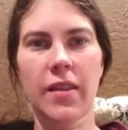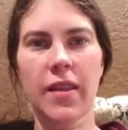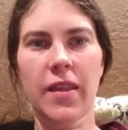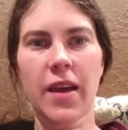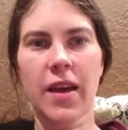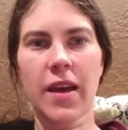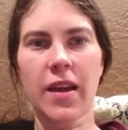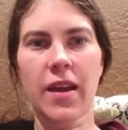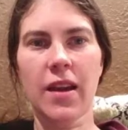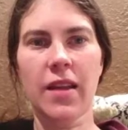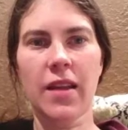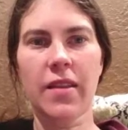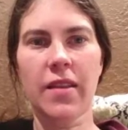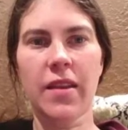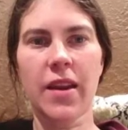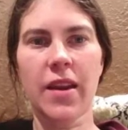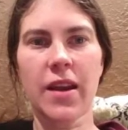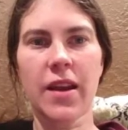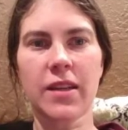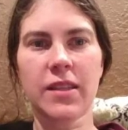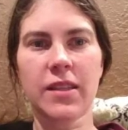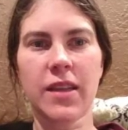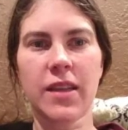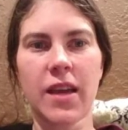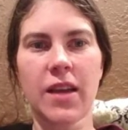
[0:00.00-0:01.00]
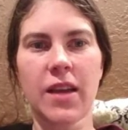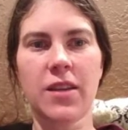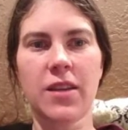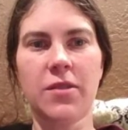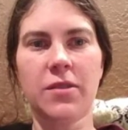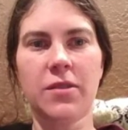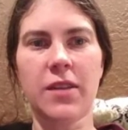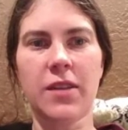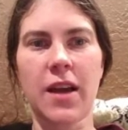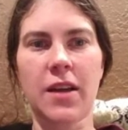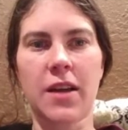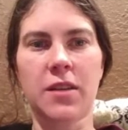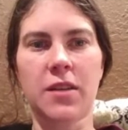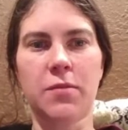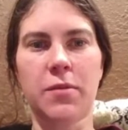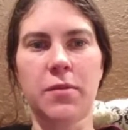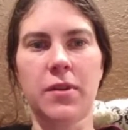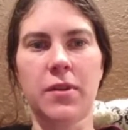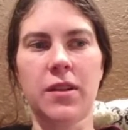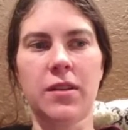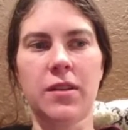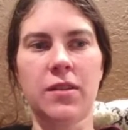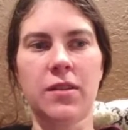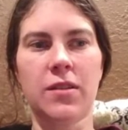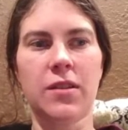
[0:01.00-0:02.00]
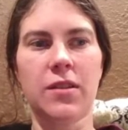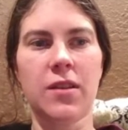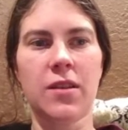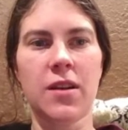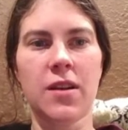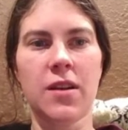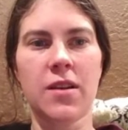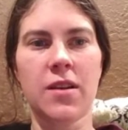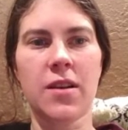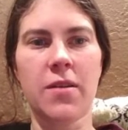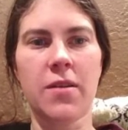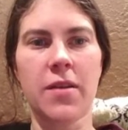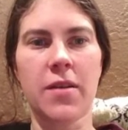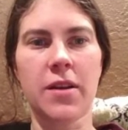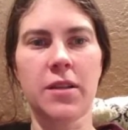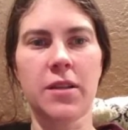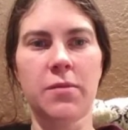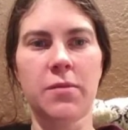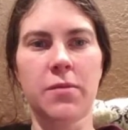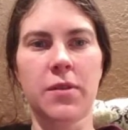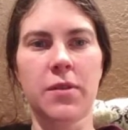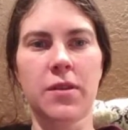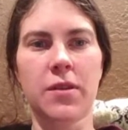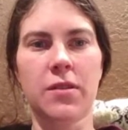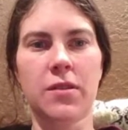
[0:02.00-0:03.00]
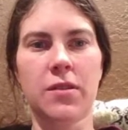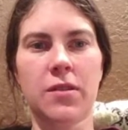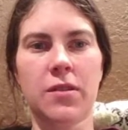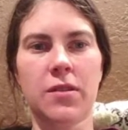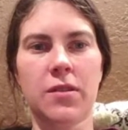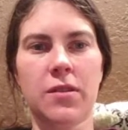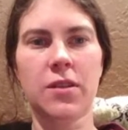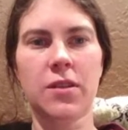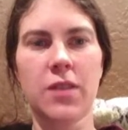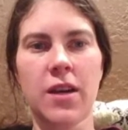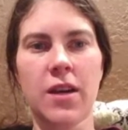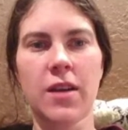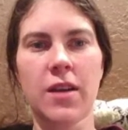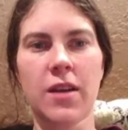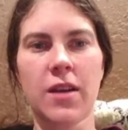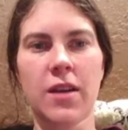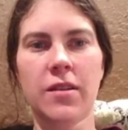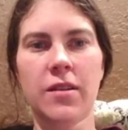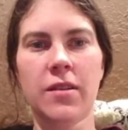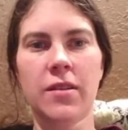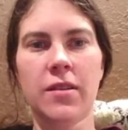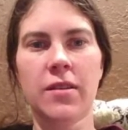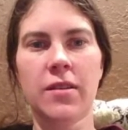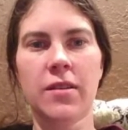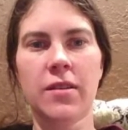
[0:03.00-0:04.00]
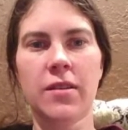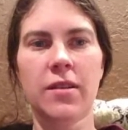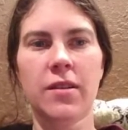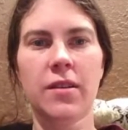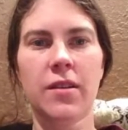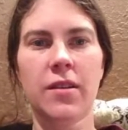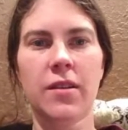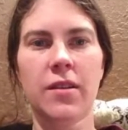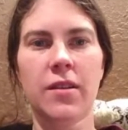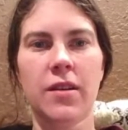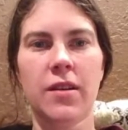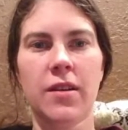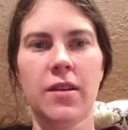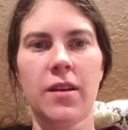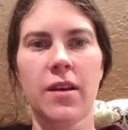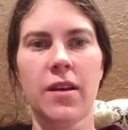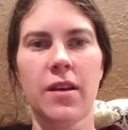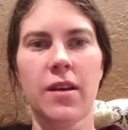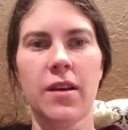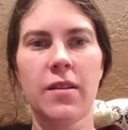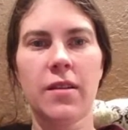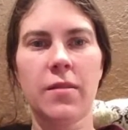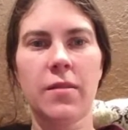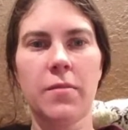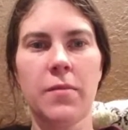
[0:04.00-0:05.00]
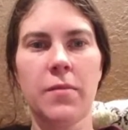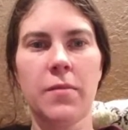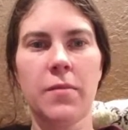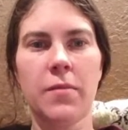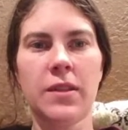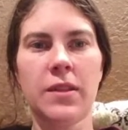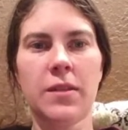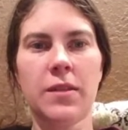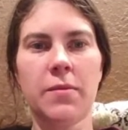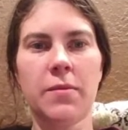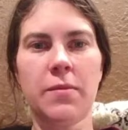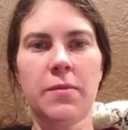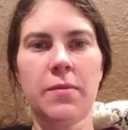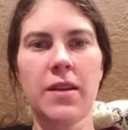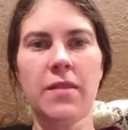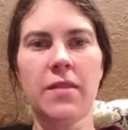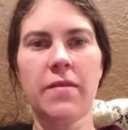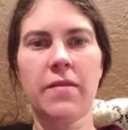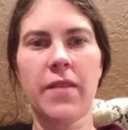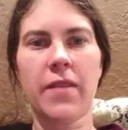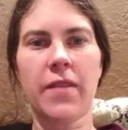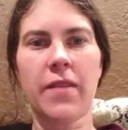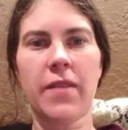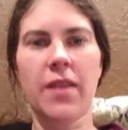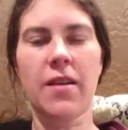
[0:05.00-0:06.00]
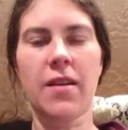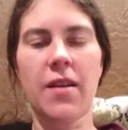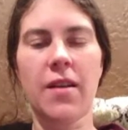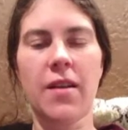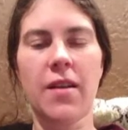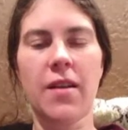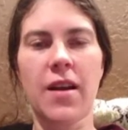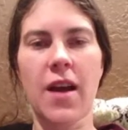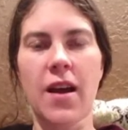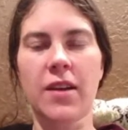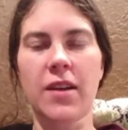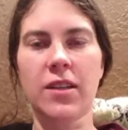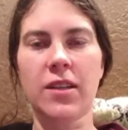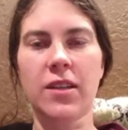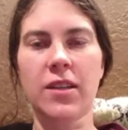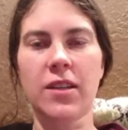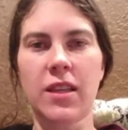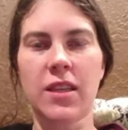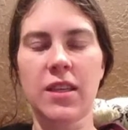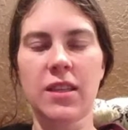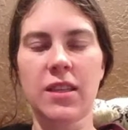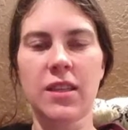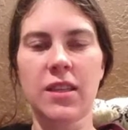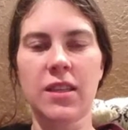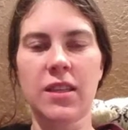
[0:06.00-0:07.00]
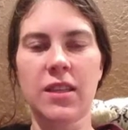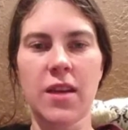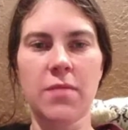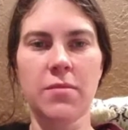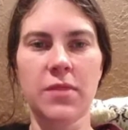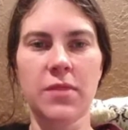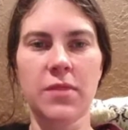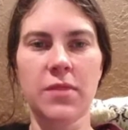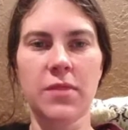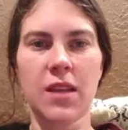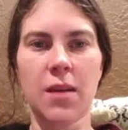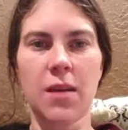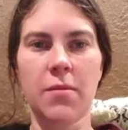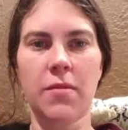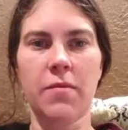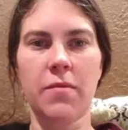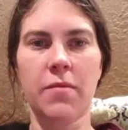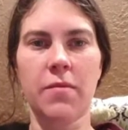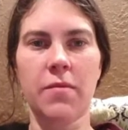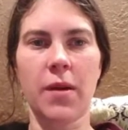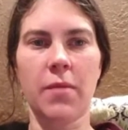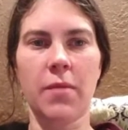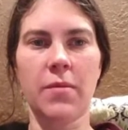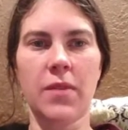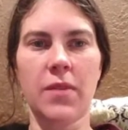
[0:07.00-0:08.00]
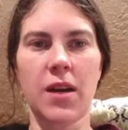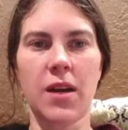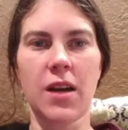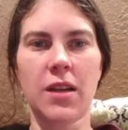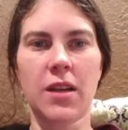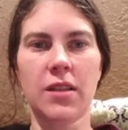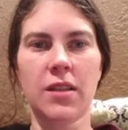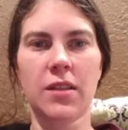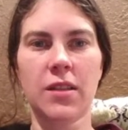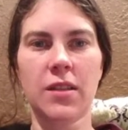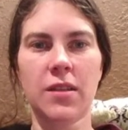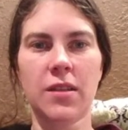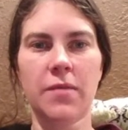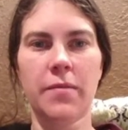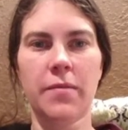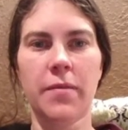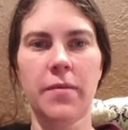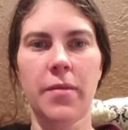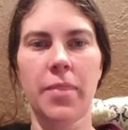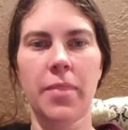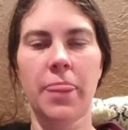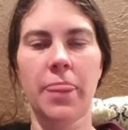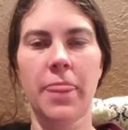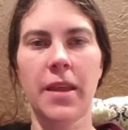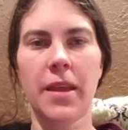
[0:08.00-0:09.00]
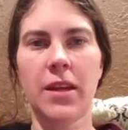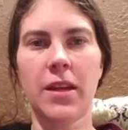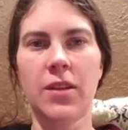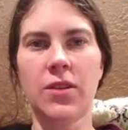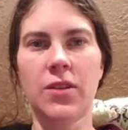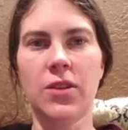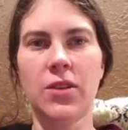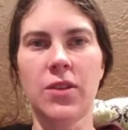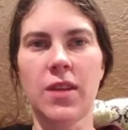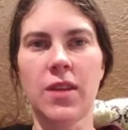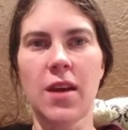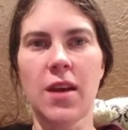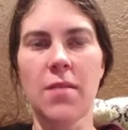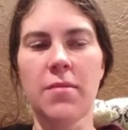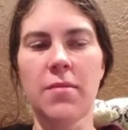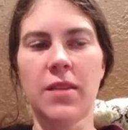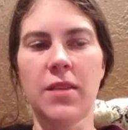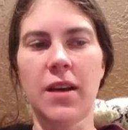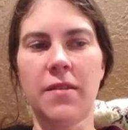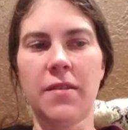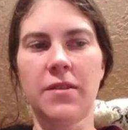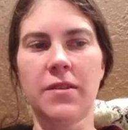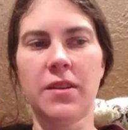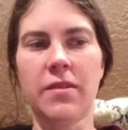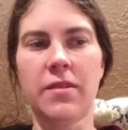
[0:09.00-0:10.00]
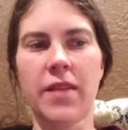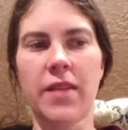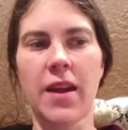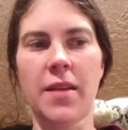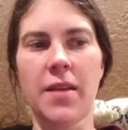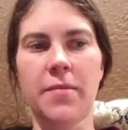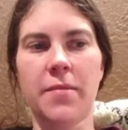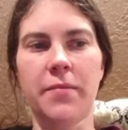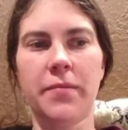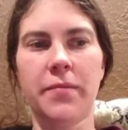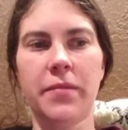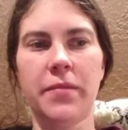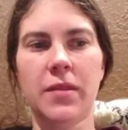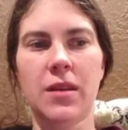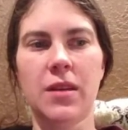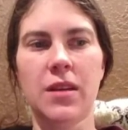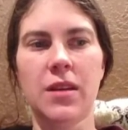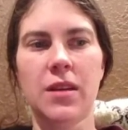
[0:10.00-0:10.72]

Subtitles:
And then the next thing I do is exponents. There are no exponents. Check. Multiply and divide are actually the same step of Pemdas, and you do them left to right.